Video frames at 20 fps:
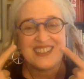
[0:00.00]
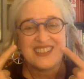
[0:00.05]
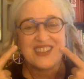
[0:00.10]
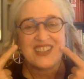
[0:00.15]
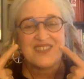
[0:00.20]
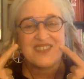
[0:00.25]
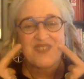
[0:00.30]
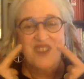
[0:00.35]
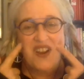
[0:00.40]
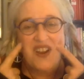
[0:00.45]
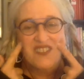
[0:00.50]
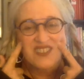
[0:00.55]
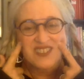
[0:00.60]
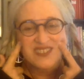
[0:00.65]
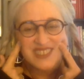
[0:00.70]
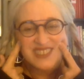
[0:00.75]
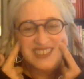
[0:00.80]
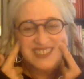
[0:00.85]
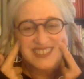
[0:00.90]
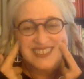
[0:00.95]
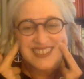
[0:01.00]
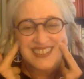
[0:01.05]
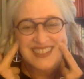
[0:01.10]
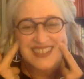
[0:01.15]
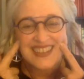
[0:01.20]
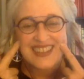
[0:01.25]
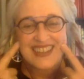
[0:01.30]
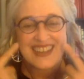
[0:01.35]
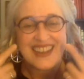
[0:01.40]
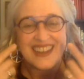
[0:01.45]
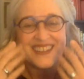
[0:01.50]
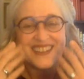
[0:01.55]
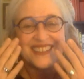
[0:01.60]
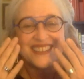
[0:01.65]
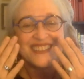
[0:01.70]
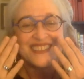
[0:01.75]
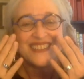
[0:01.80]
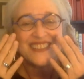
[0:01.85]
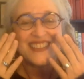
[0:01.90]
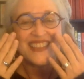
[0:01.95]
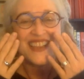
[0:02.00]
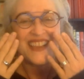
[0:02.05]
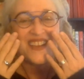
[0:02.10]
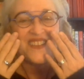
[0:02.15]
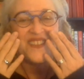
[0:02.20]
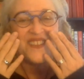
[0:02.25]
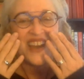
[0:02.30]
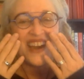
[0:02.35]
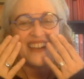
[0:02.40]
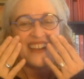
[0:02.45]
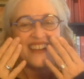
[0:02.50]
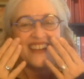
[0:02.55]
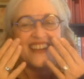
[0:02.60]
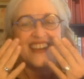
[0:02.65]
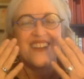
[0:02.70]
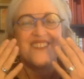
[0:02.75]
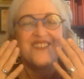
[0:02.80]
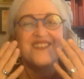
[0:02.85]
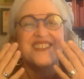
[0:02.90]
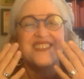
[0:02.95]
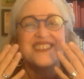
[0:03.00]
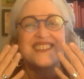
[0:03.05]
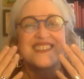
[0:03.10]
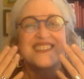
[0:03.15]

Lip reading: You can probably see it. I just think about it and I'm